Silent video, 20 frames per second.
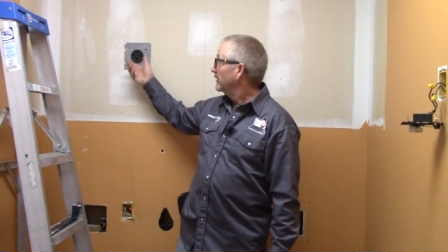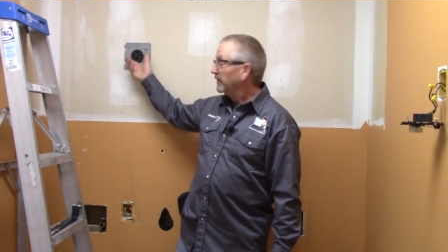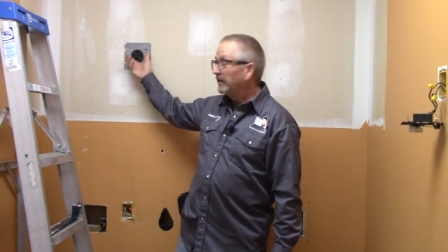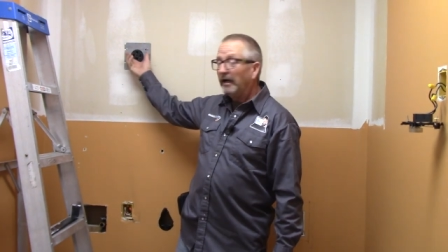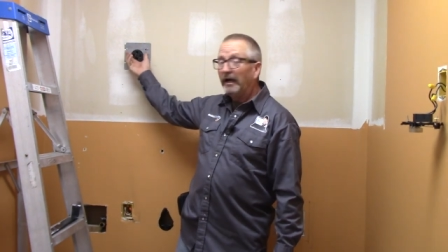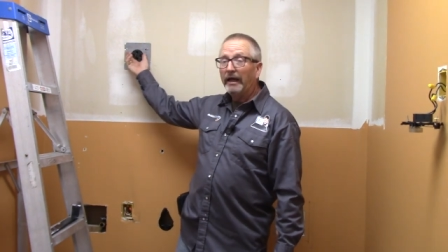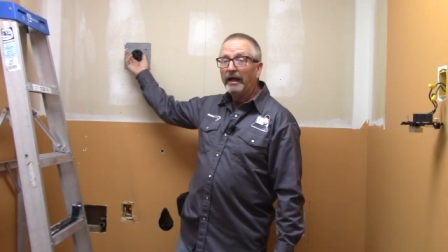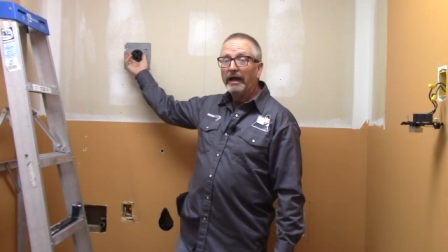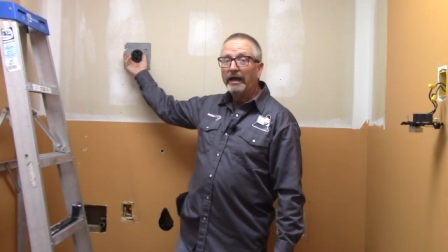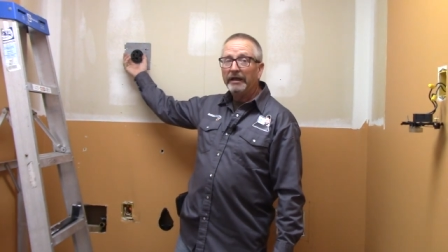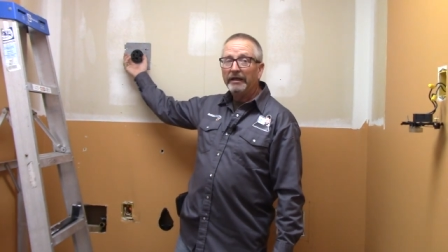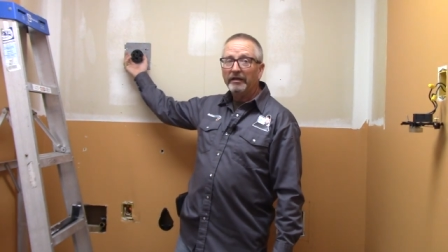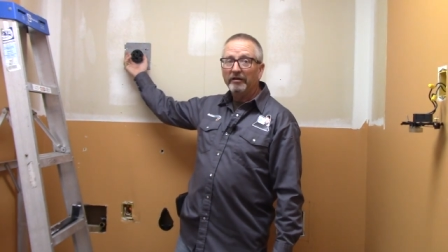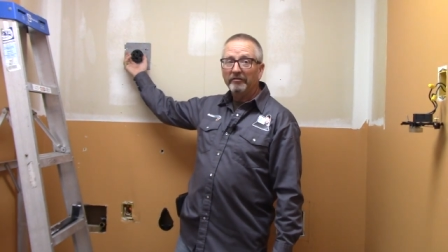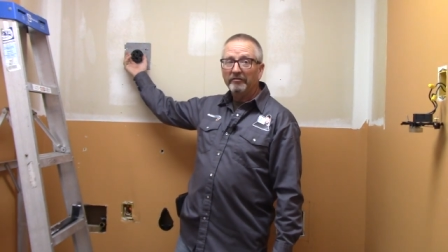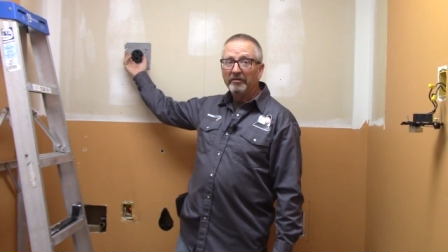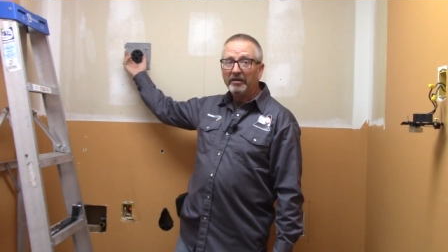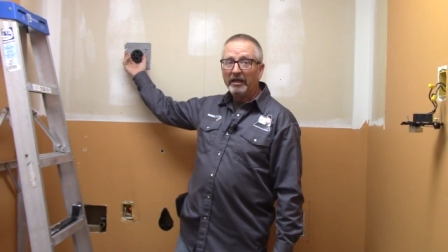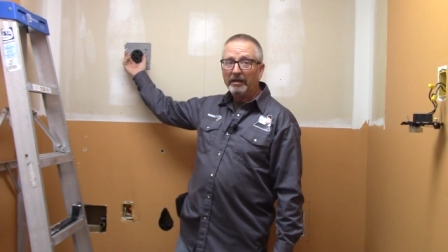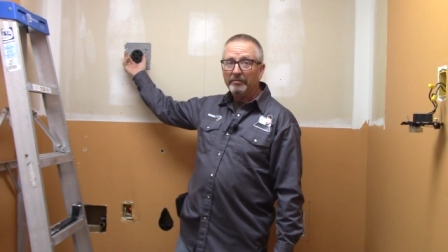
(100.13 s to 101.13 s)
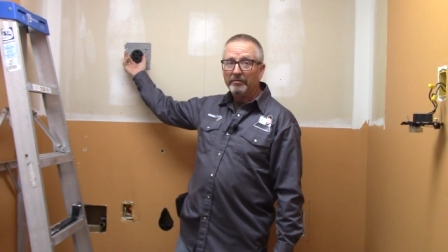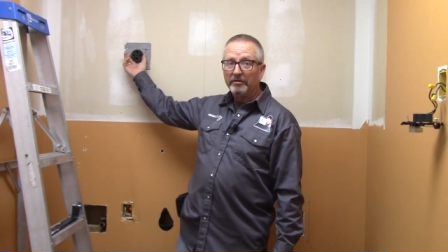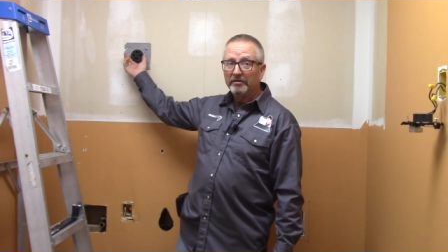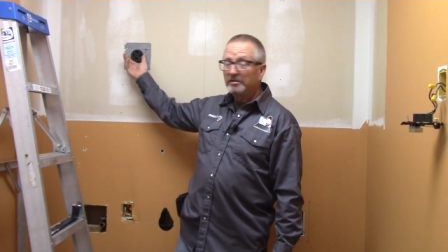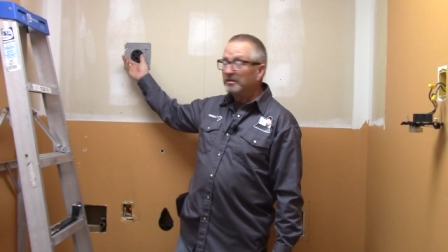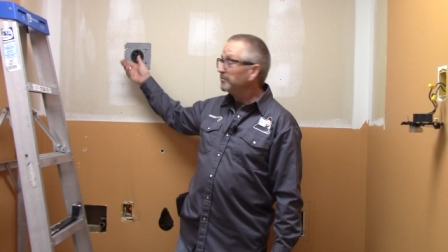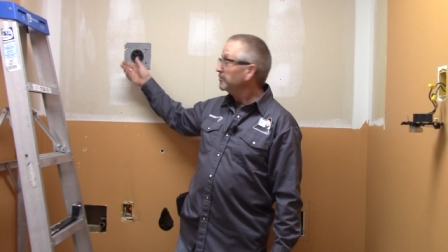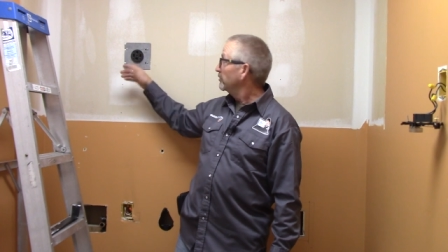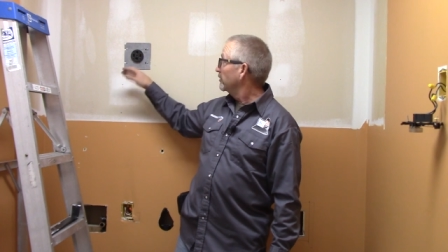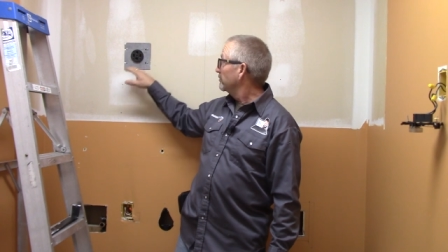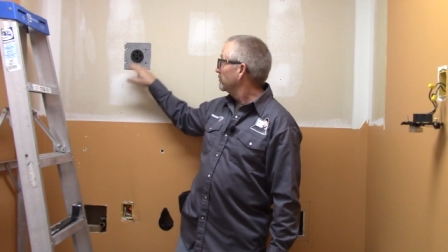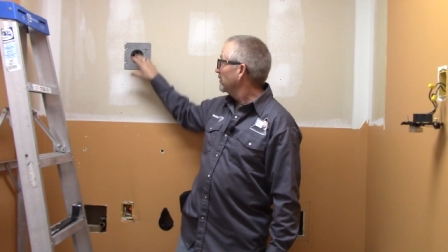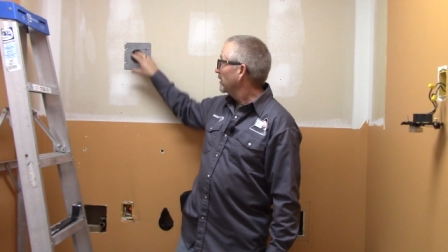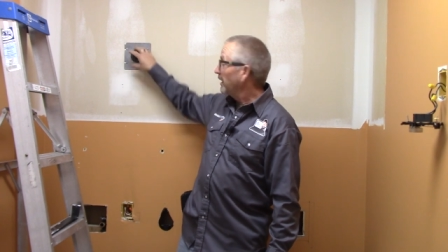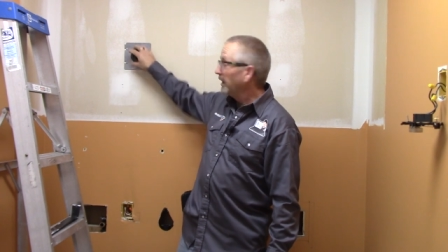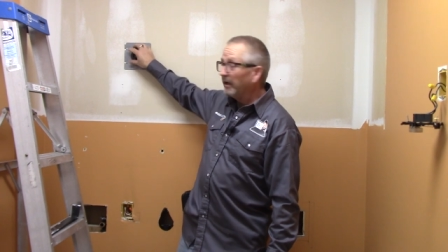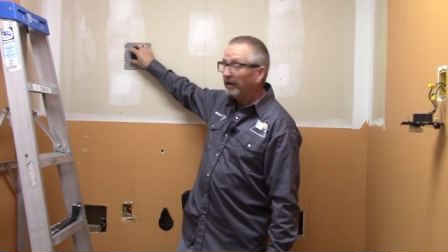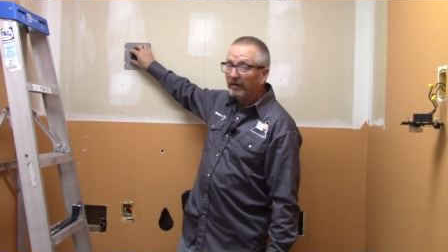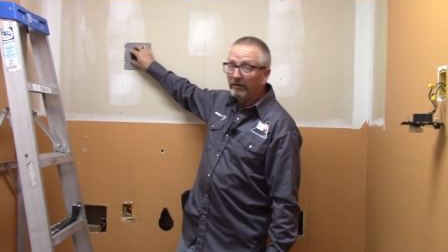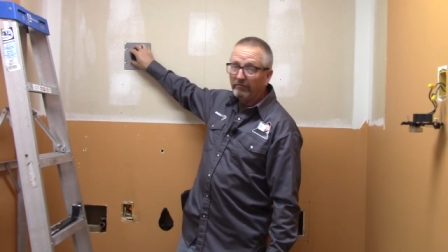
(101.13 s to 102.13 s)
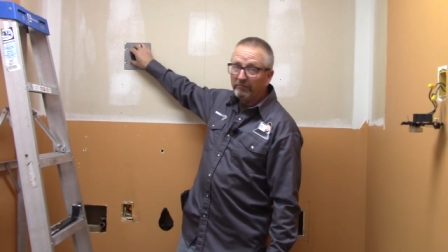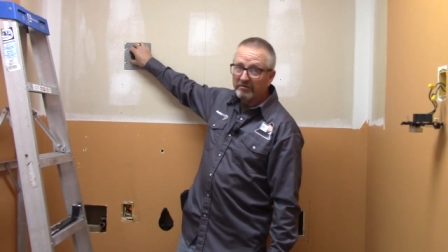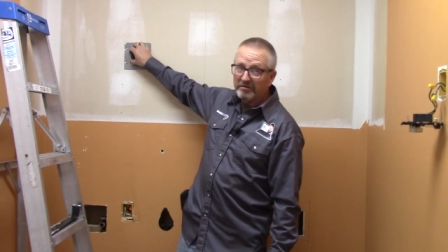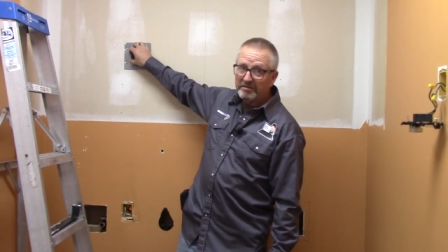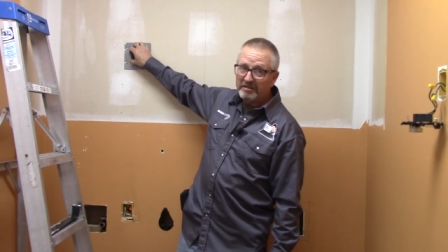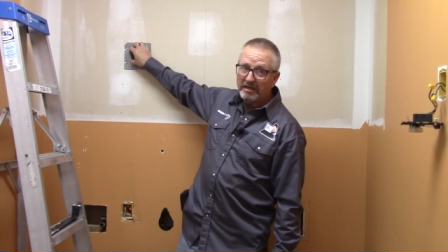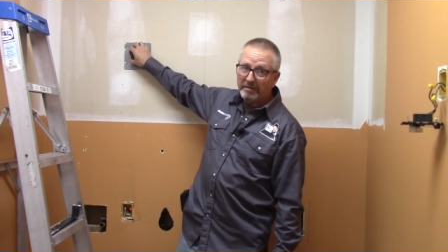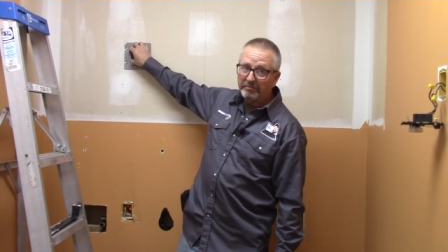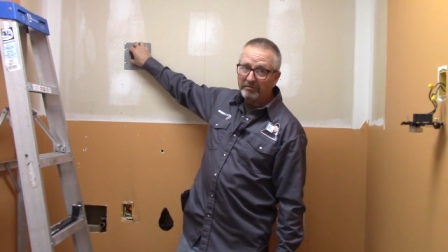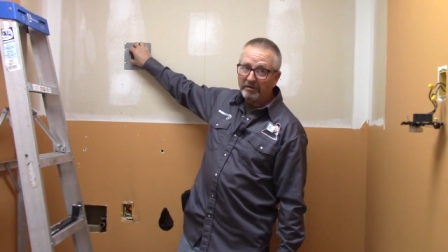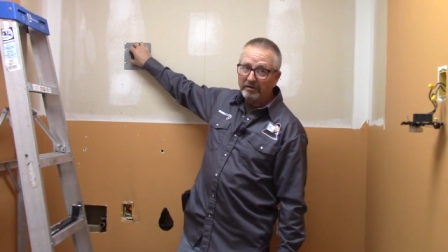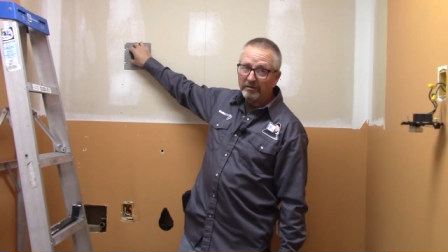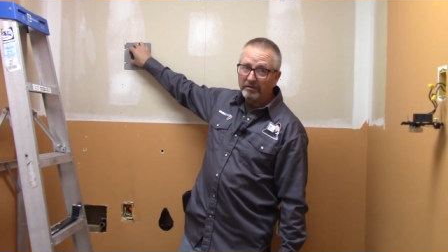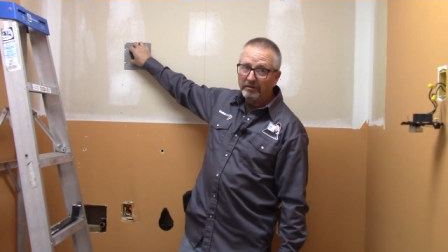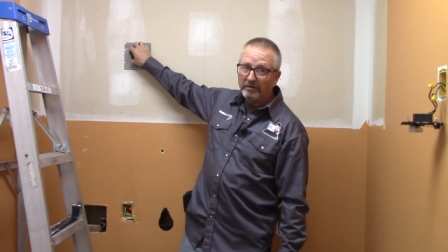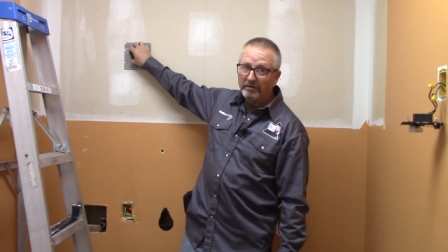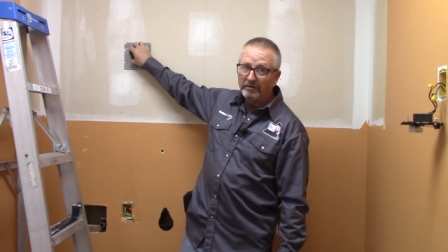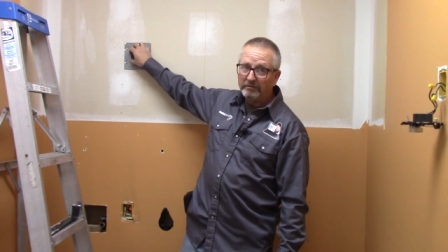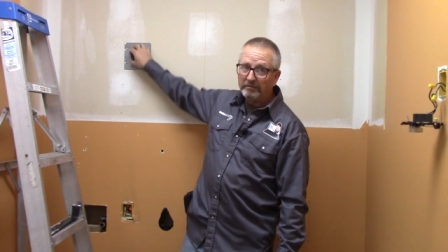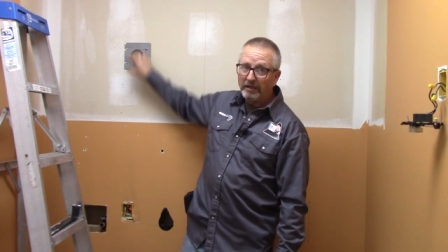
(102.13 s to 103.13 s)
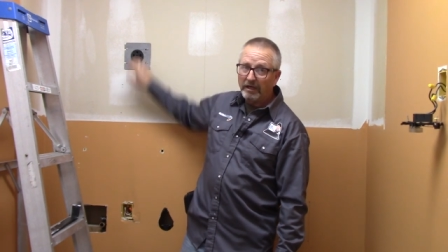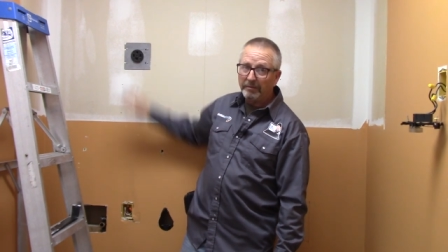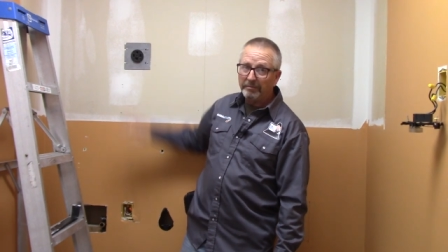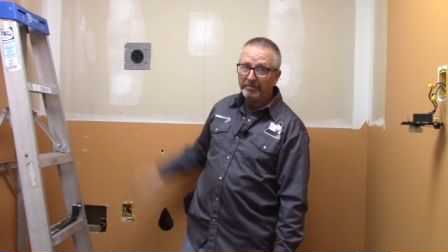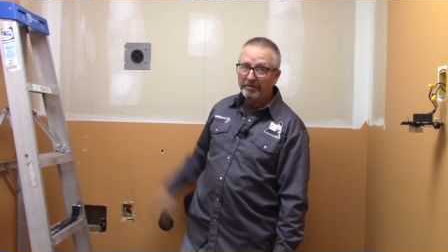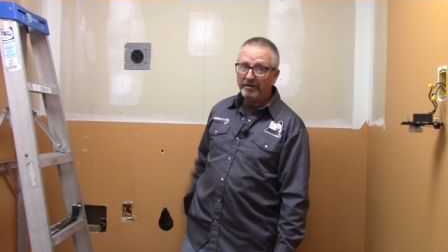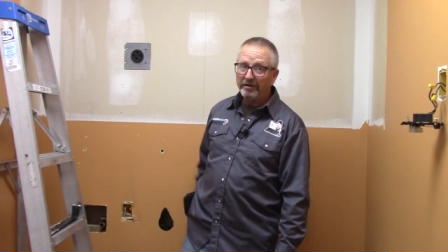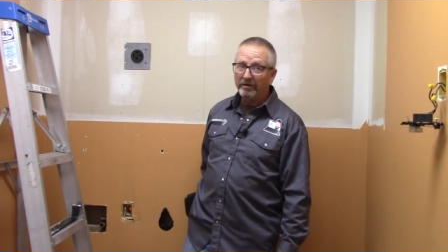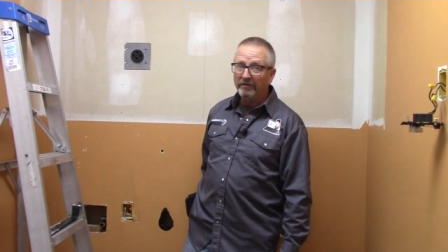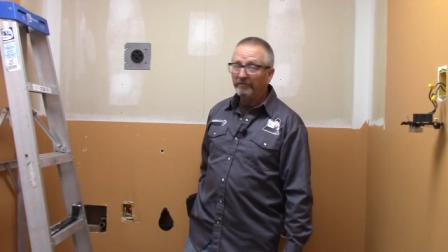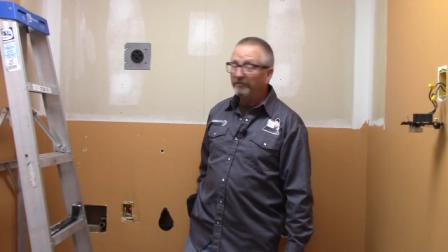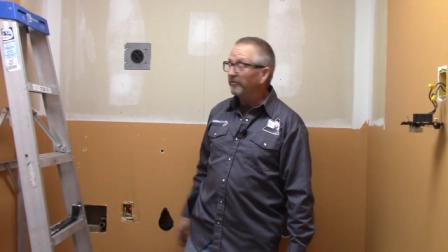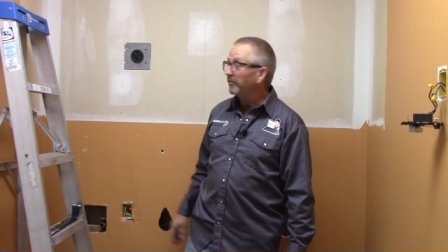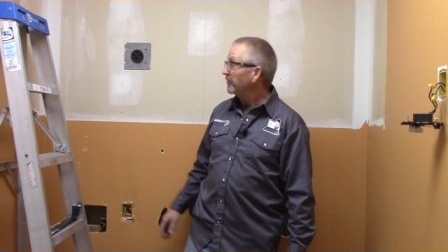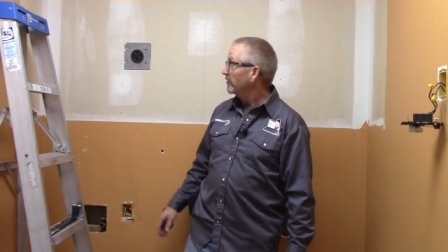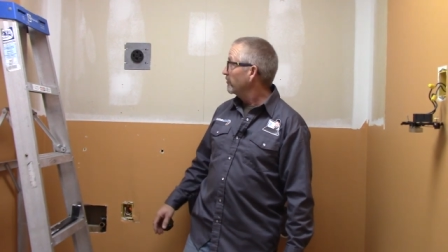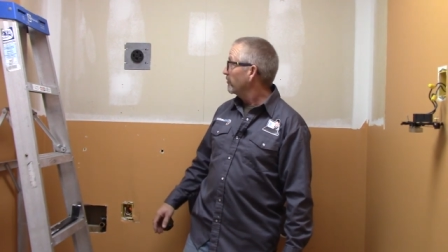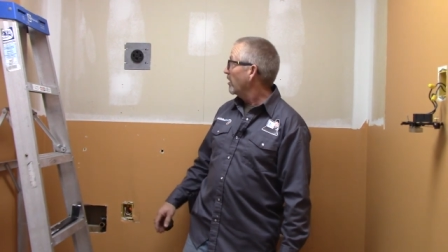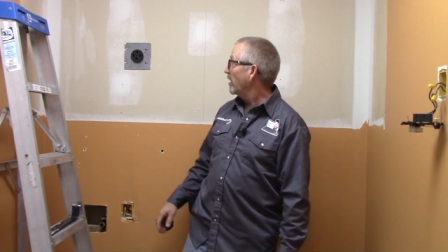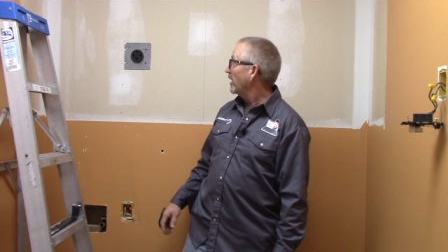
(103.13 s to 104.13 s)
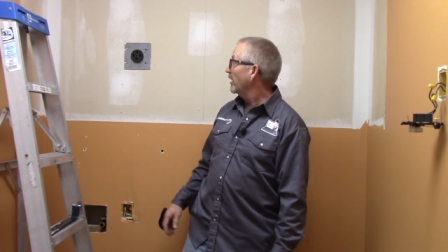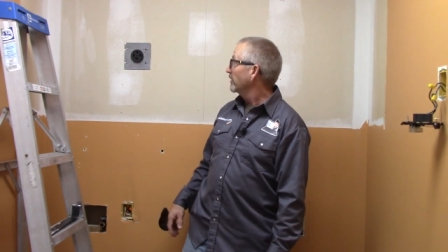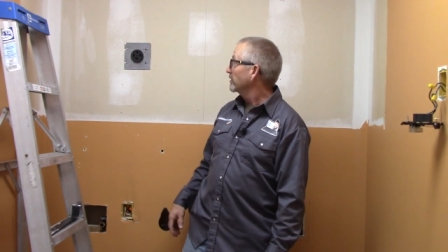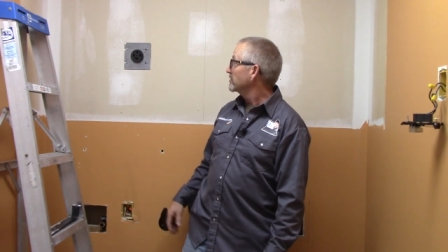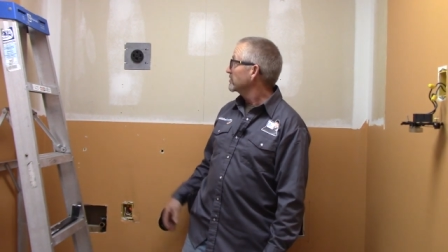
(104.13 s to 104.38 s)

I had enough cable to put my receptacle up here for the dryer.